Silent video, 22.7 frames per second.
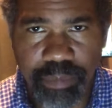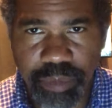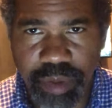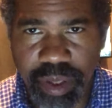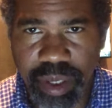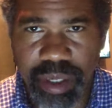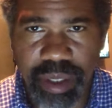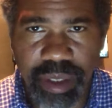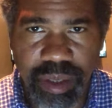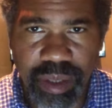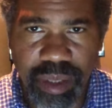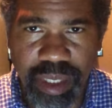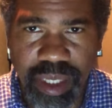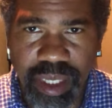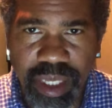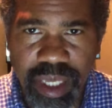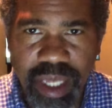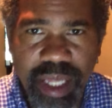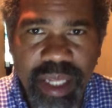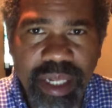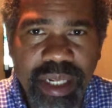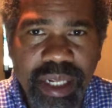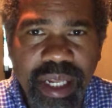and
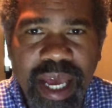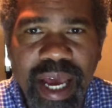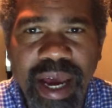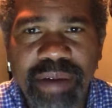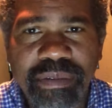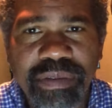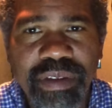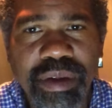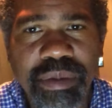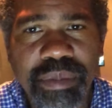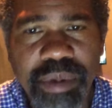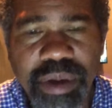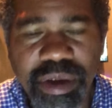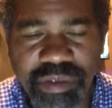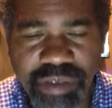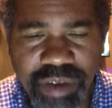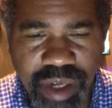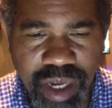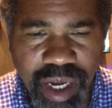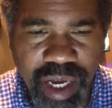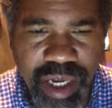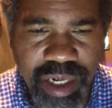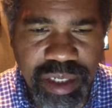have them give
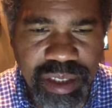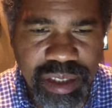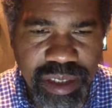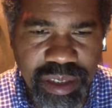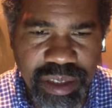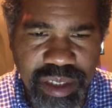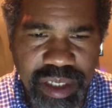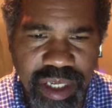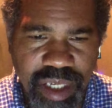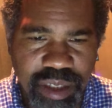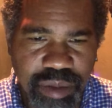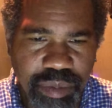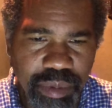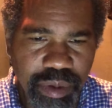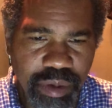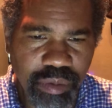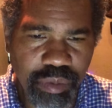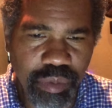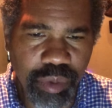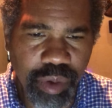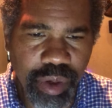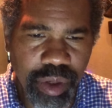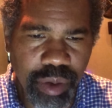an honest assessment
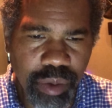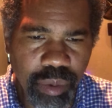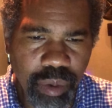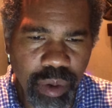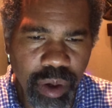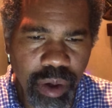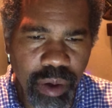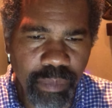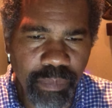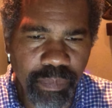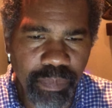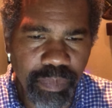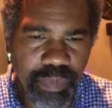of where you are.